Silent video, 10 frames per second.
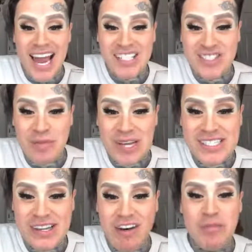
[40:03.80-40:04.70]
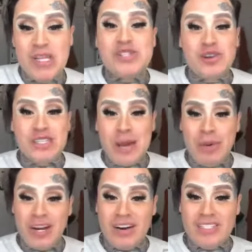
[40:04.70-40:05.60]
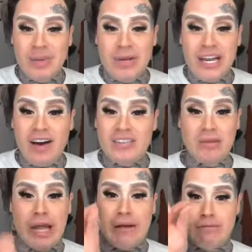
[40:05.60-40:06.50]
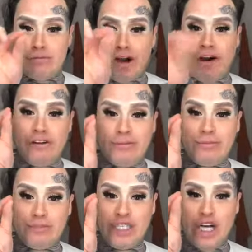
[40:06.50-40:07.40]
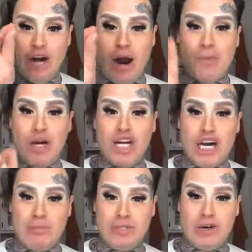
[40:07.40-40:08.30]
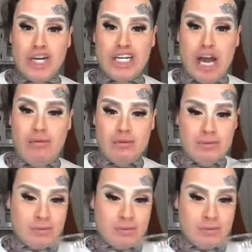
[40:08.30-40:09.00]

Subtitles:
lashes on myself, but as soon as I put it on somebody else, I'm like, sure, I'm gonna look up, no, look down.